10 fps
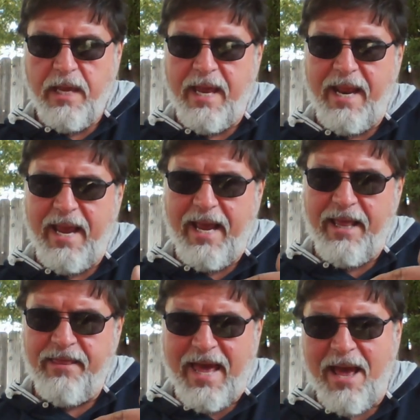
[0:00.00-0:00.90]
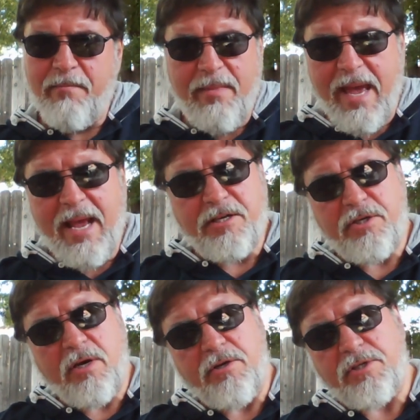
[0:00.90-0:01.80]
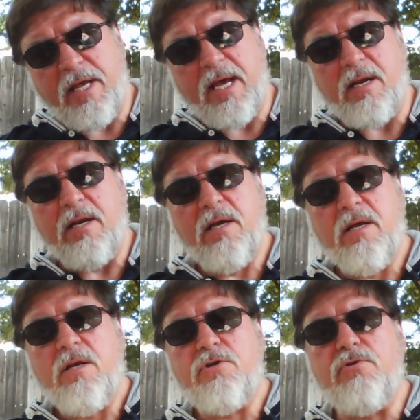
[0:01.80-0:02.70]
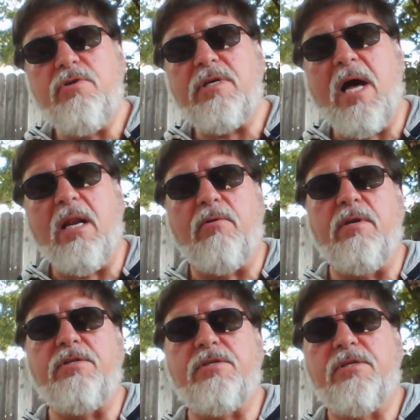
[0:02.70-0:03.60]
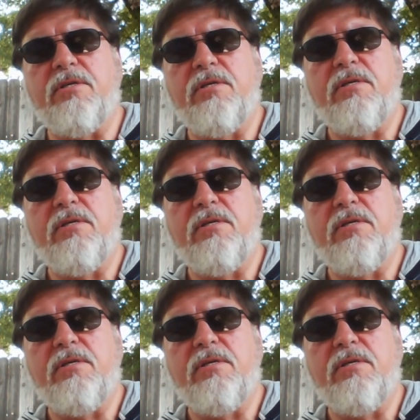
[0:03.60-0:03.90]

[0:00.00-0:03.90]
And that makes, you understand, true tolerance